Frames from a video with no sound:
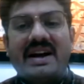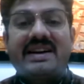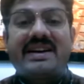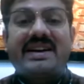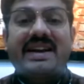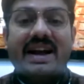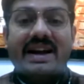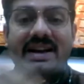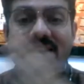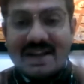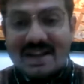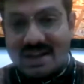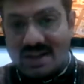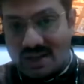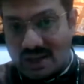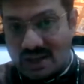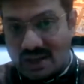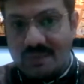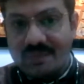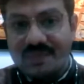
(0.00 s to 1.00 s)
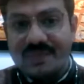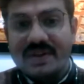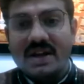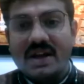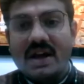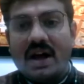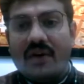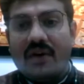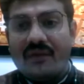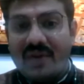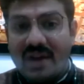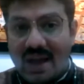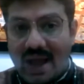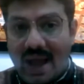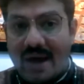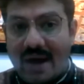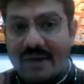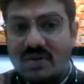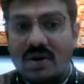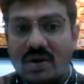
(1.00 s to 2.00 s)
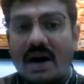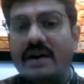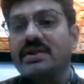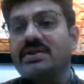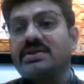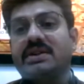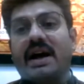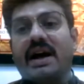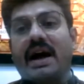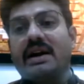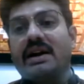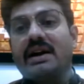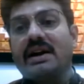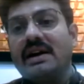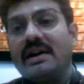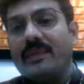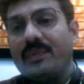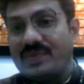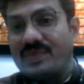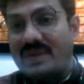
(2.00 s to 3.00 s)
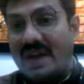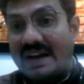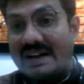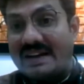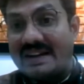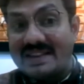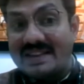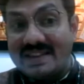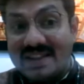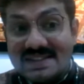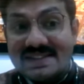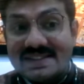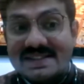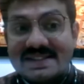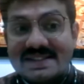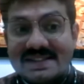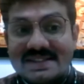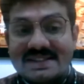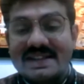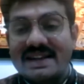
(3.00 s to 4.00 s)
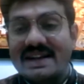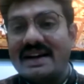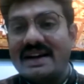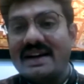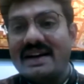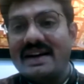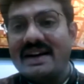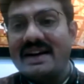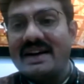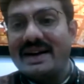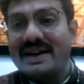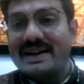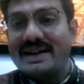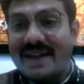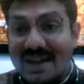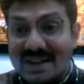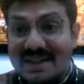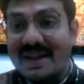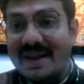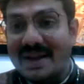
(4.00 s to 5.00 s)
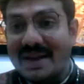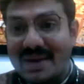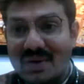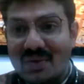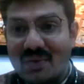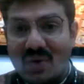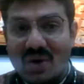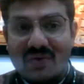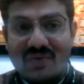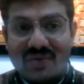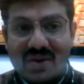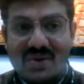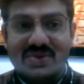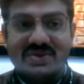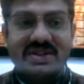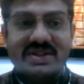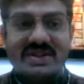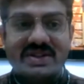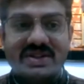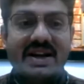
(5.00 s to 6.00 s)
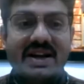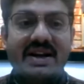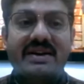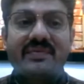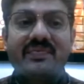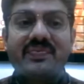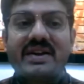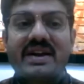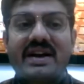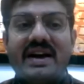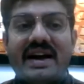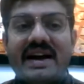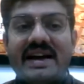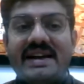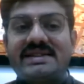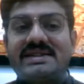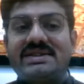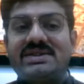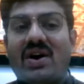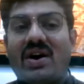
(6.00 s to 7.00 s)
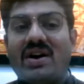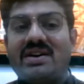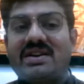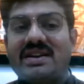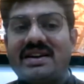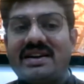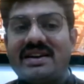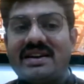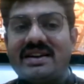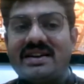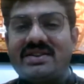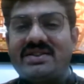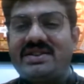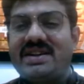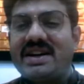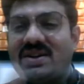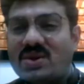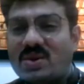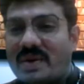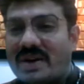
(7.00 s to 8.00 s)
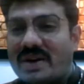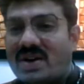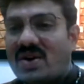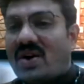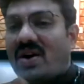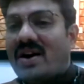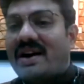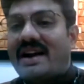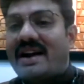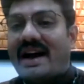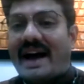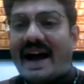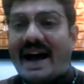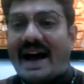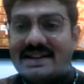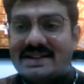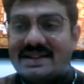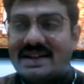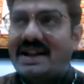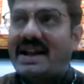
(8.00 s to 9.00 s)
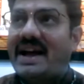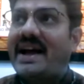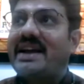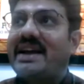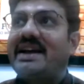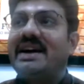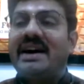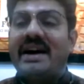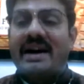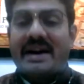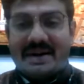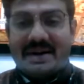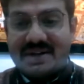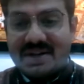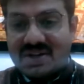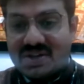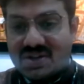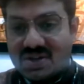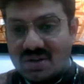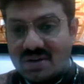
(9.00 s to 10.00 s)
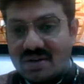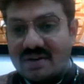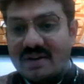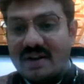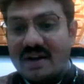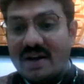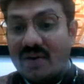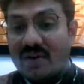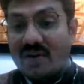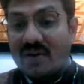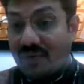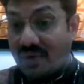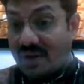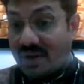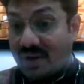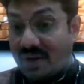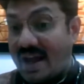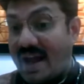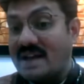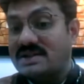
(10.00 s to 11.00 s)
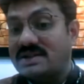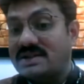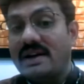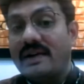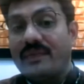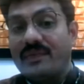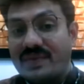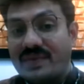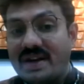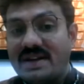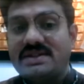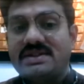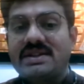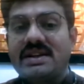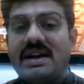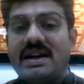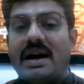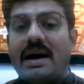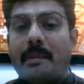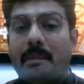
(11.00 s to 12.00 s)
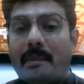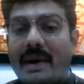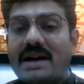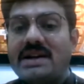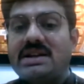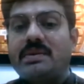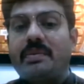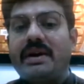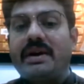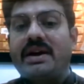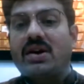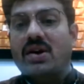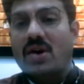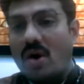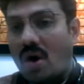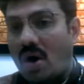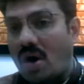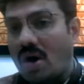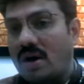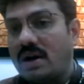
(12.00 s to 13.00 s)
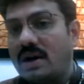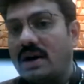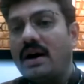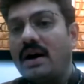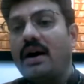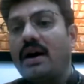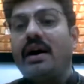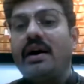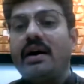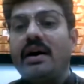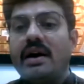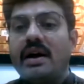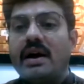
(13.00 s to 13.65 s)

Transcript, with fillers: technically, we have to understand that this technique, what we're using it, is not just to be called as a lie detection, whereas this must be called a